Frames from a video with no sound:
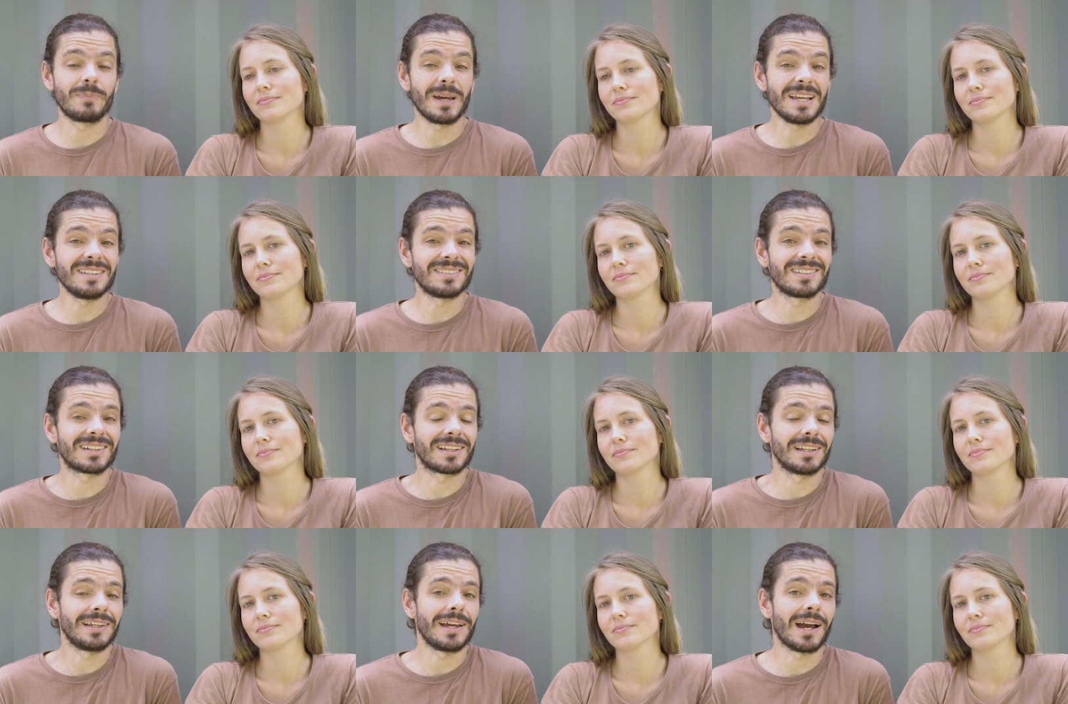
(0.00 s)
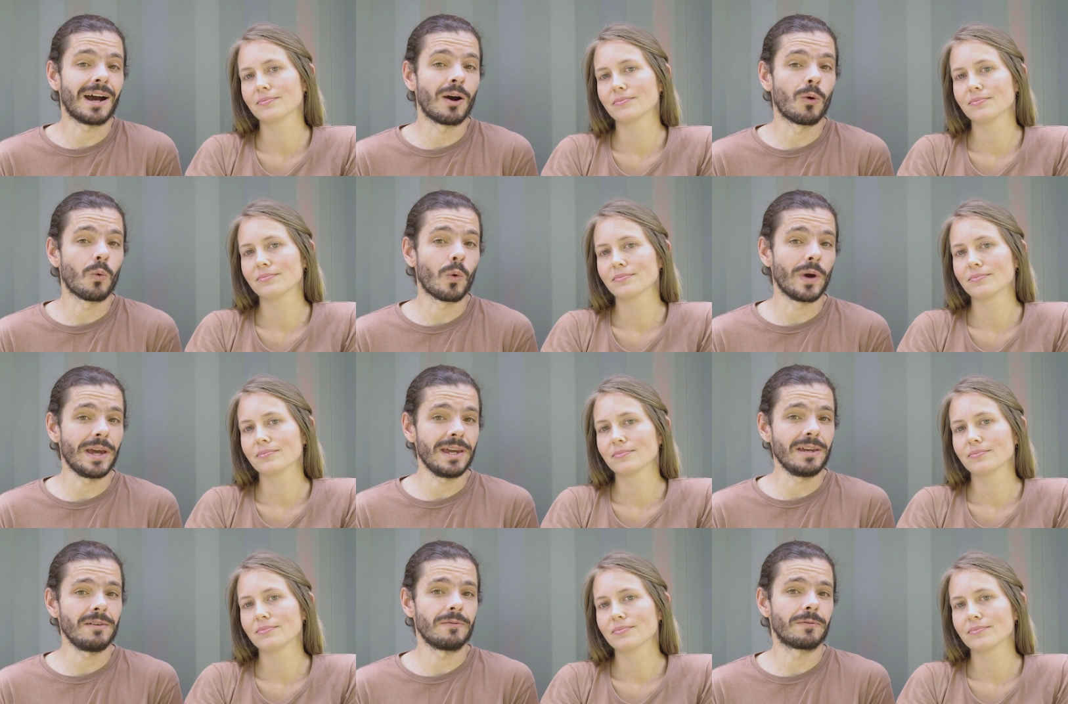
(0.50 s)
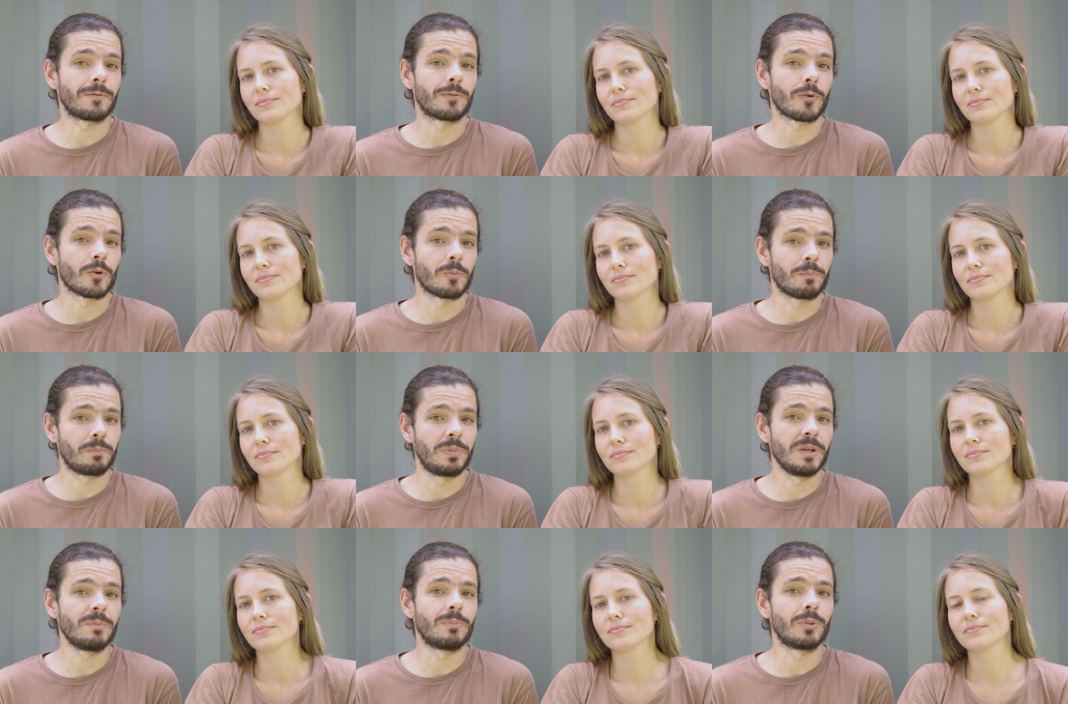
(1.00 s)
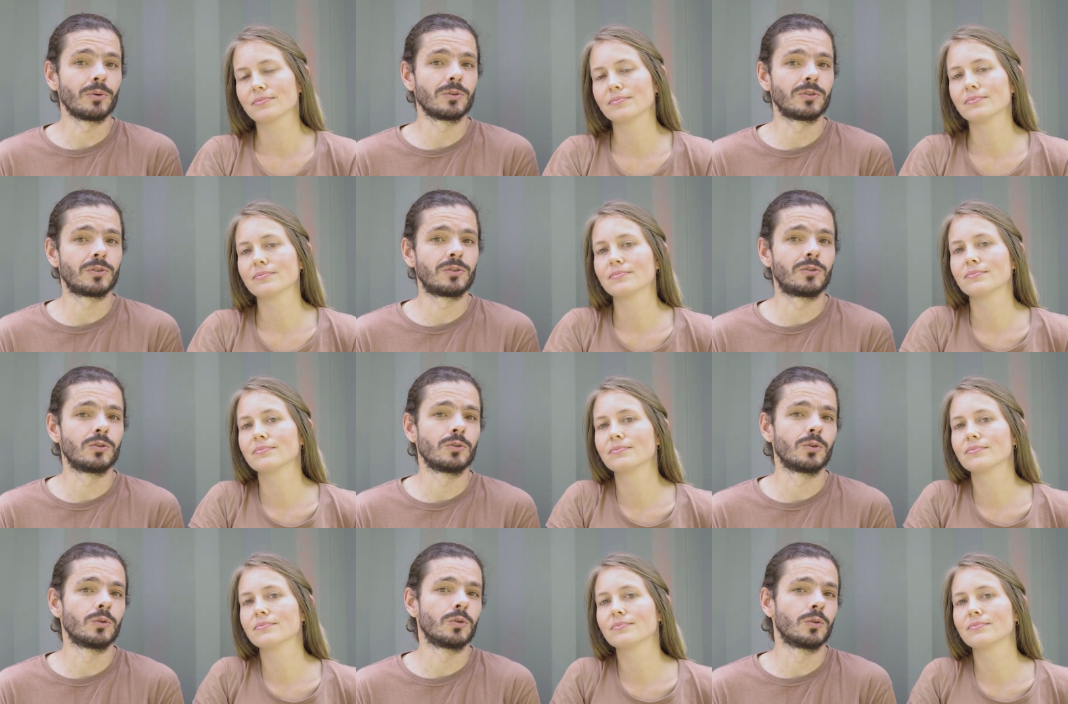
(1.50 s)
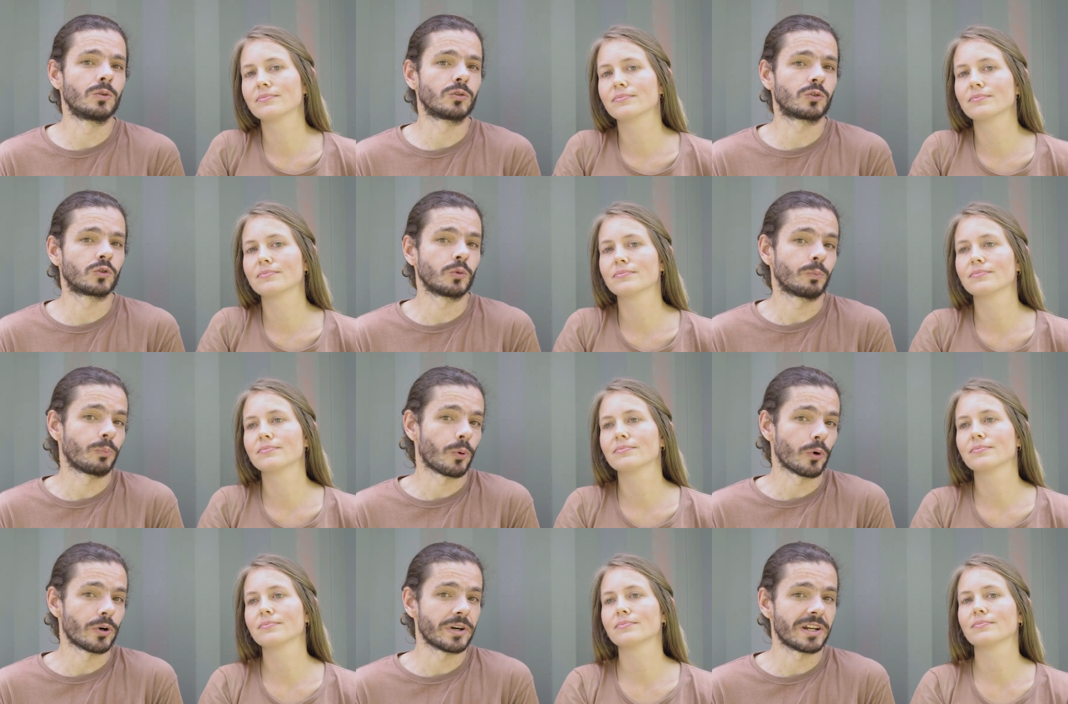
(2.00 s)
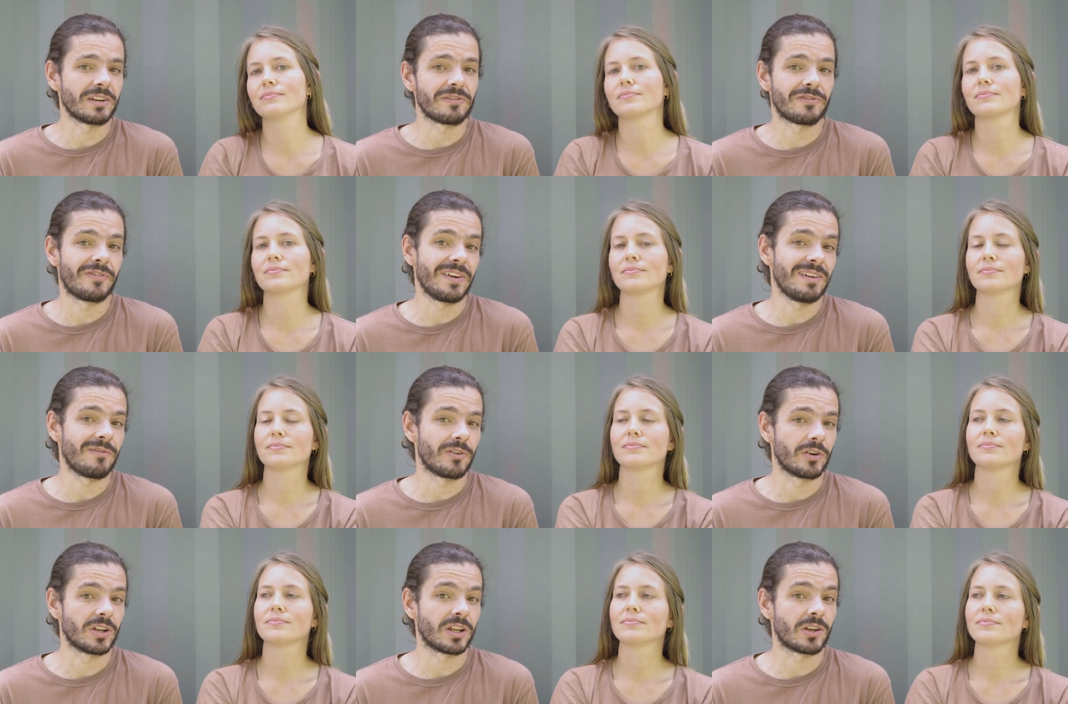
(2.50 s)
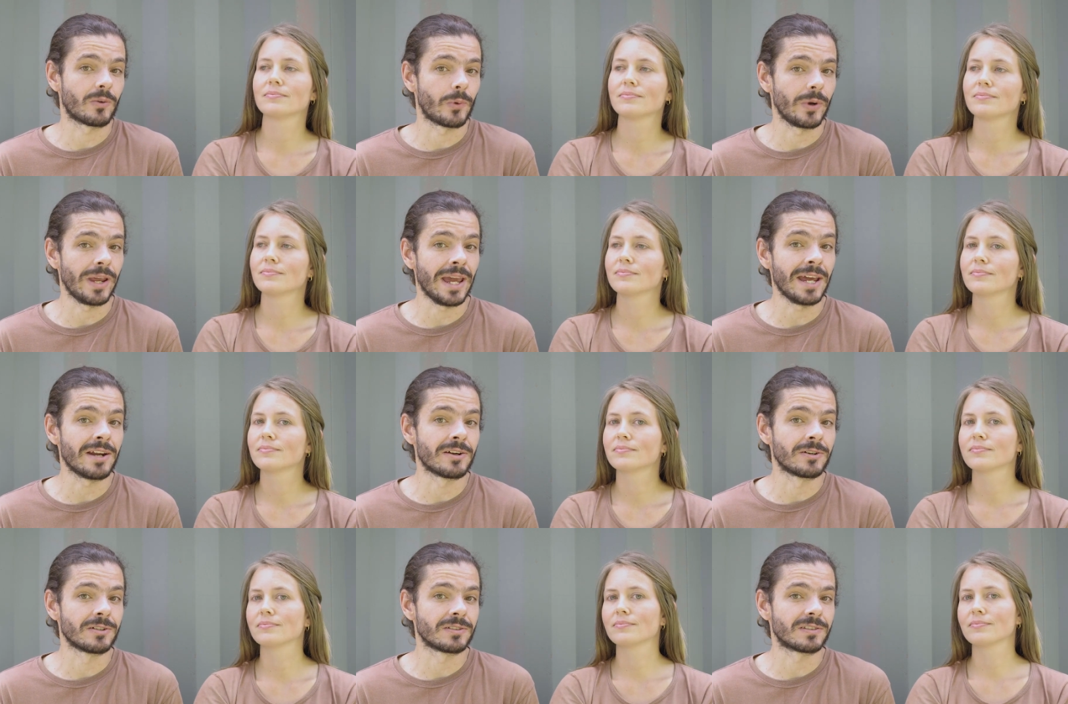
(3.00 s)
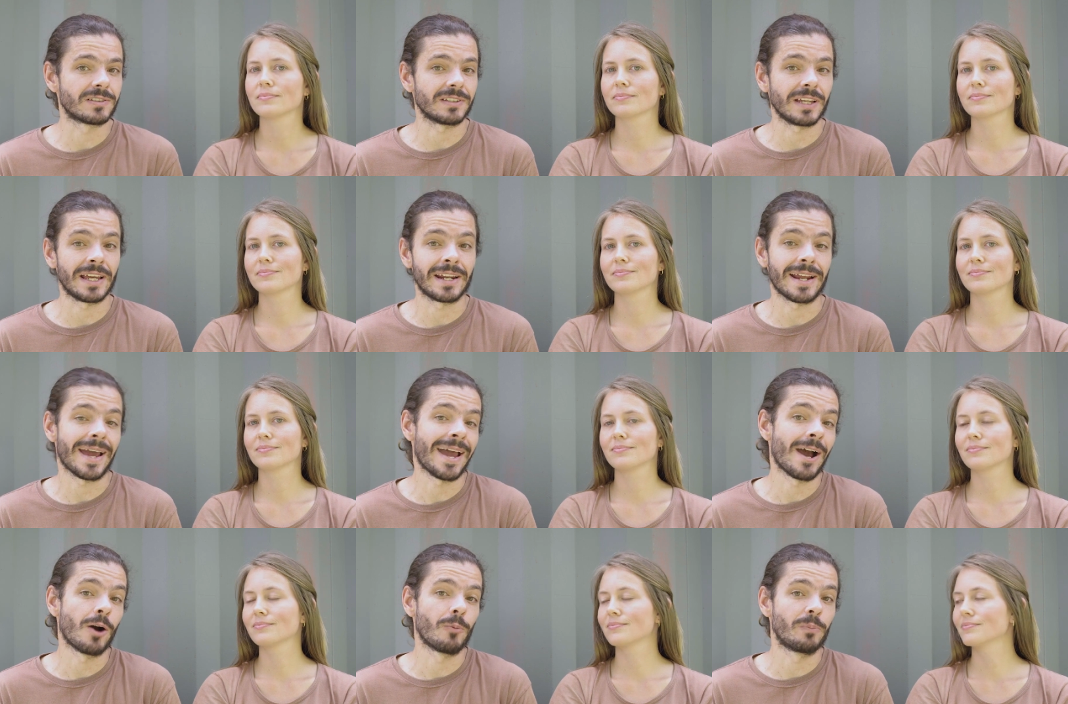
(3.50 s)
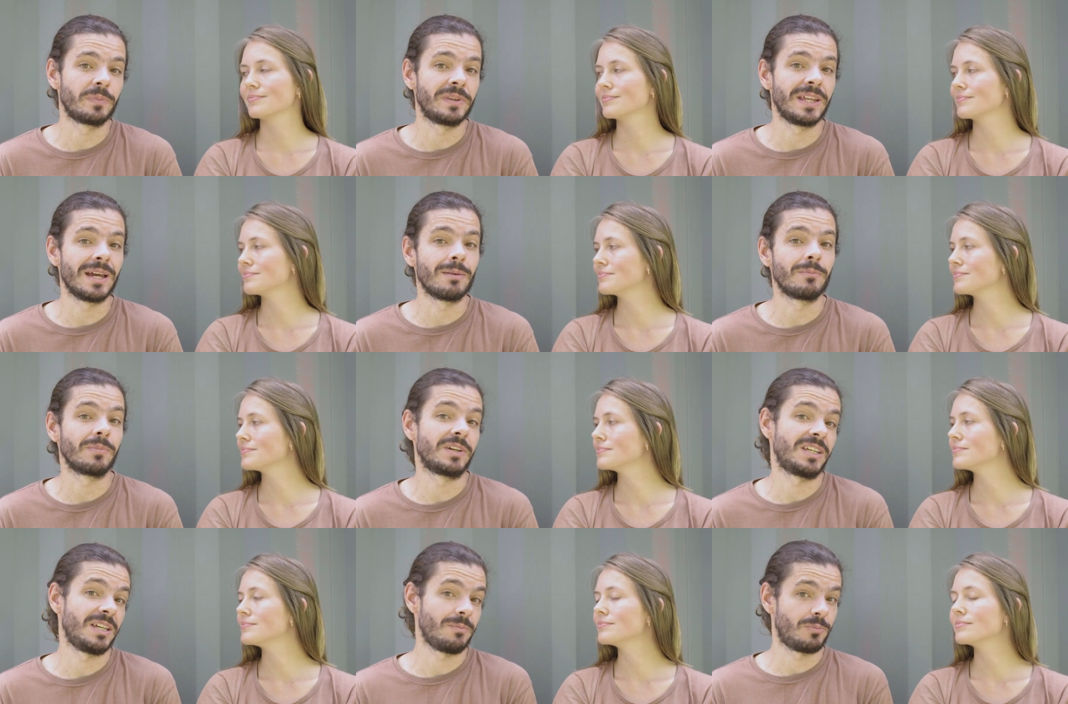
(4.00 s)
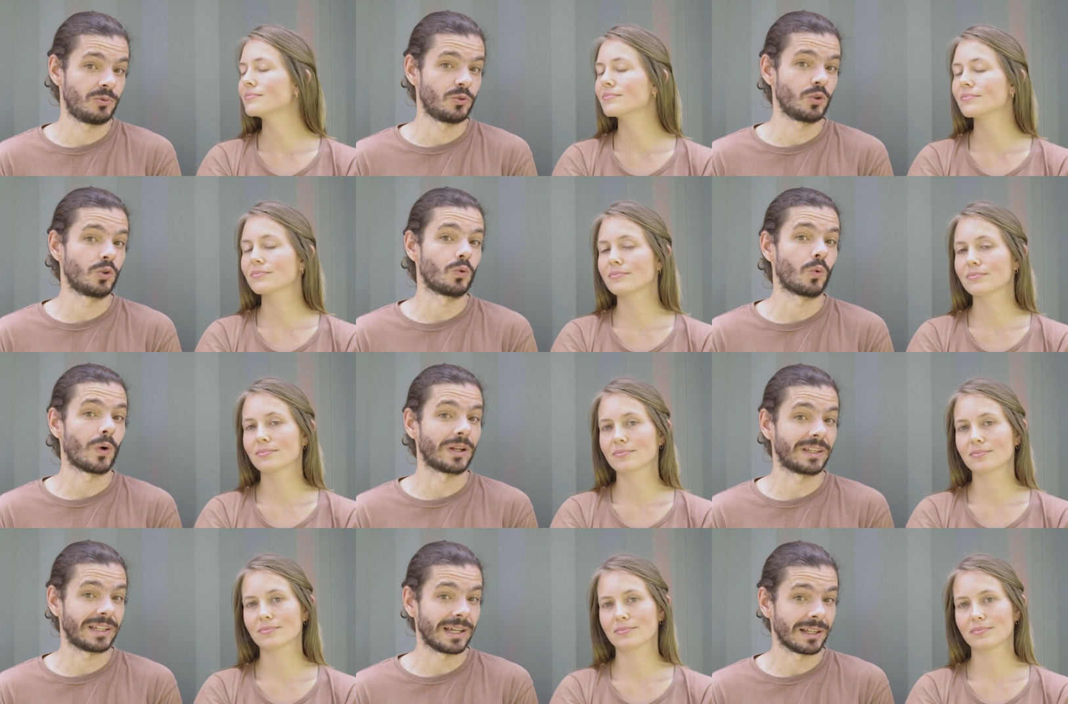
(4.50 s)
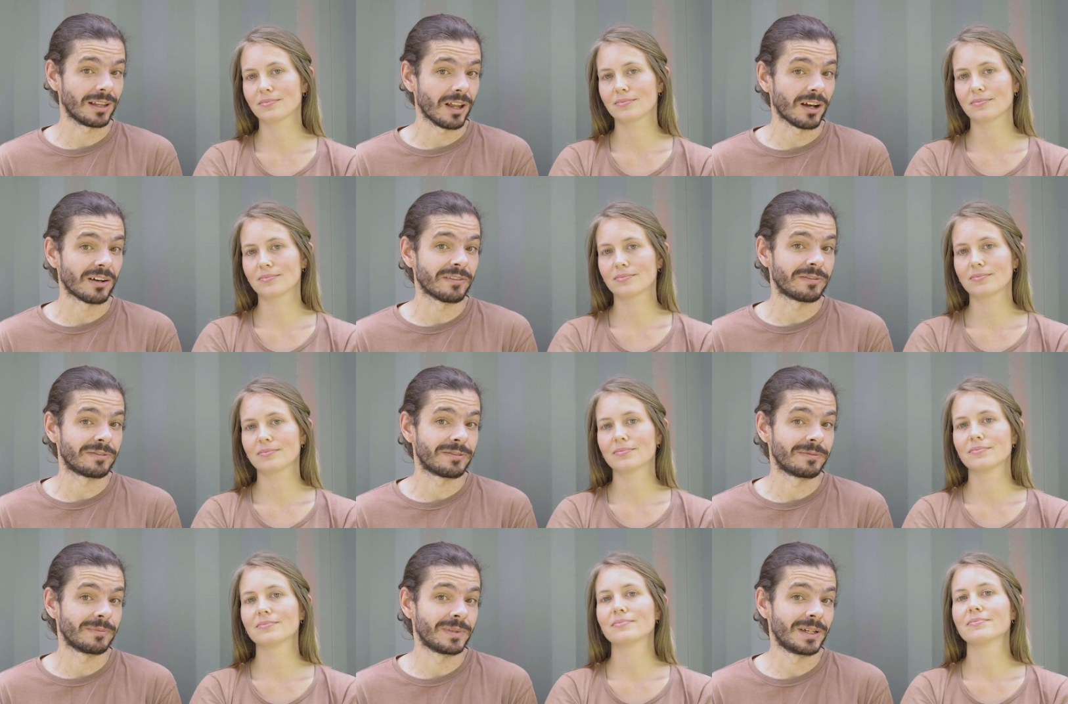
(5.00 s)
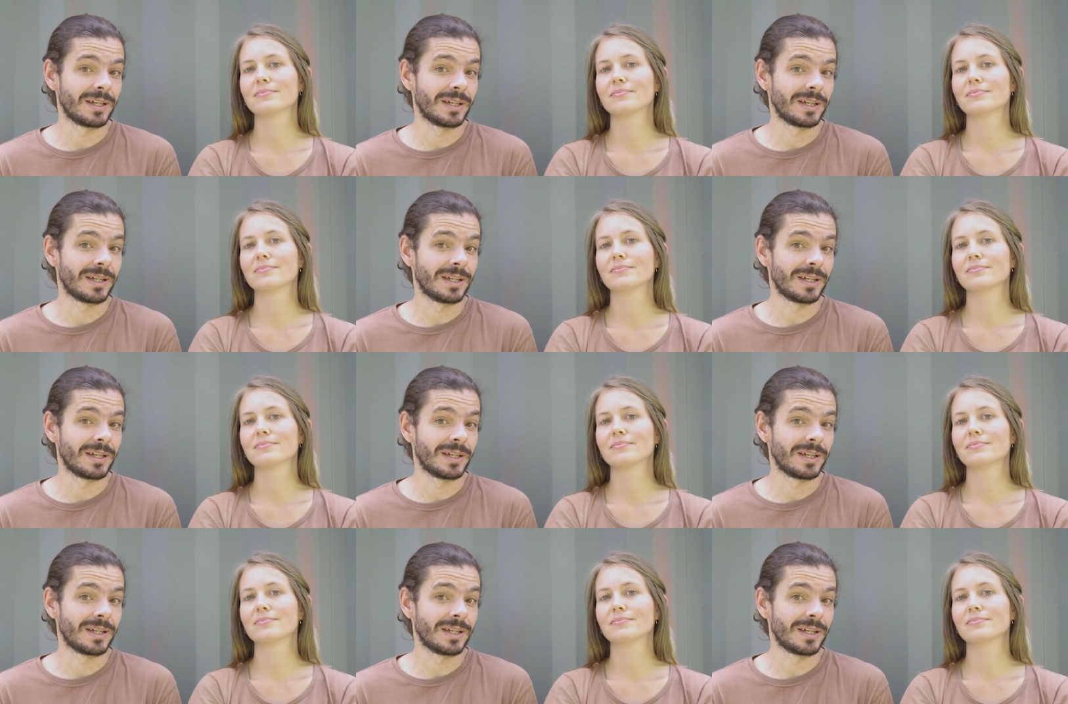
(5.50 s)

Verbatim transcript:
Speaker 1: basically a way for people to support their favorite creators and help them keep doing what they love.